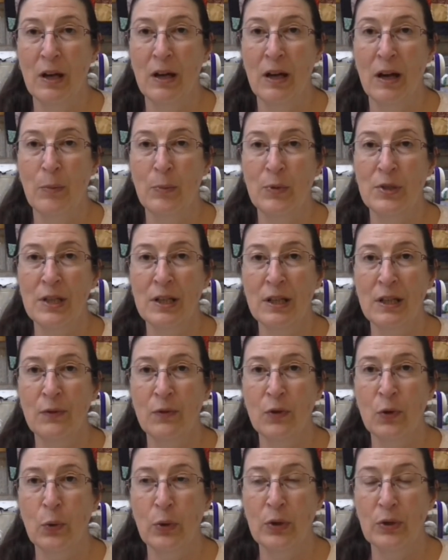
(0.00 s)
um,
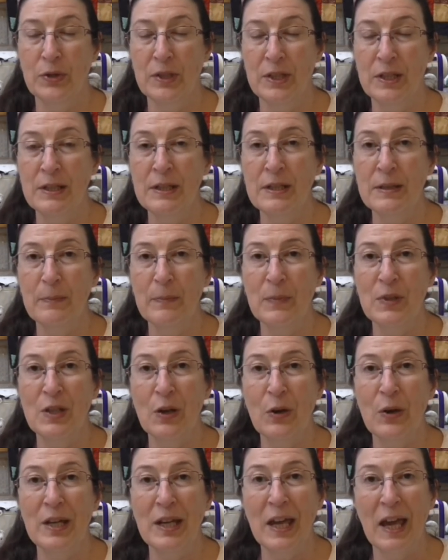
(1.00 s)
particularly for quilters,
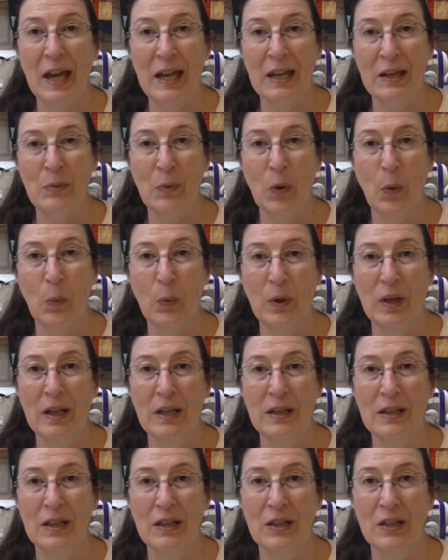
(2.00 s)
so it came
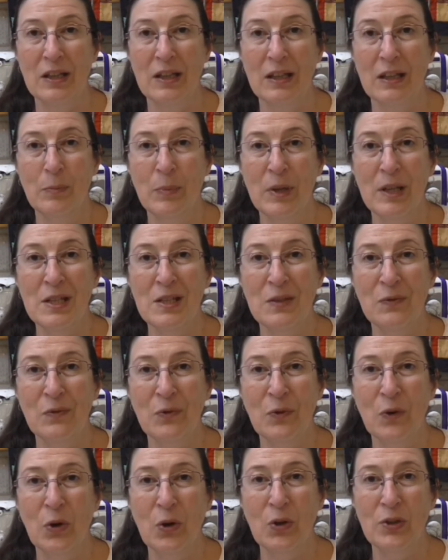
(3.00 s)
with the piece and
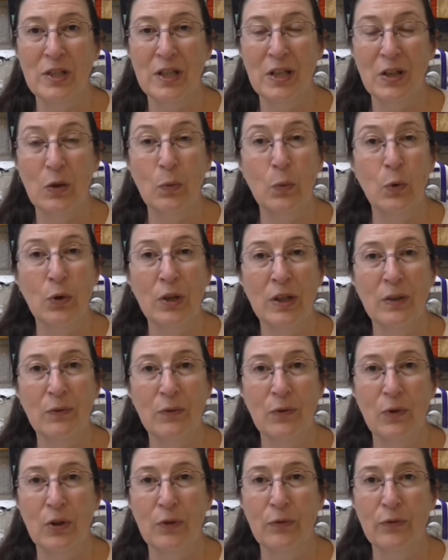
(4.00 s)
foot, the walking
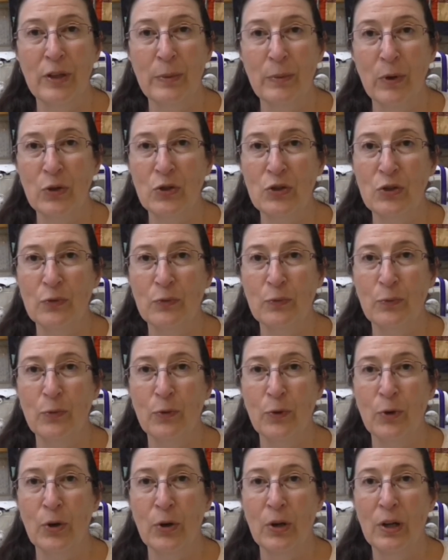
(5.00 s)
foot, free motion
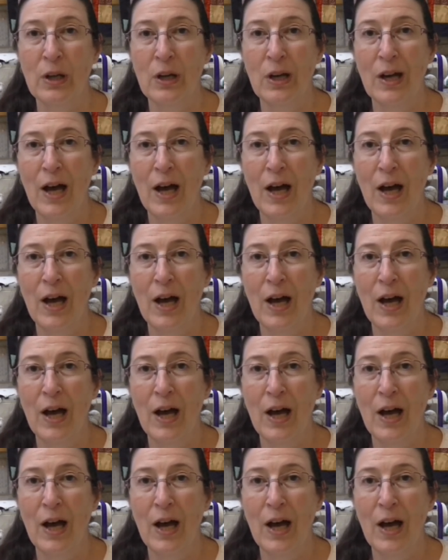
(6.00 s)
foot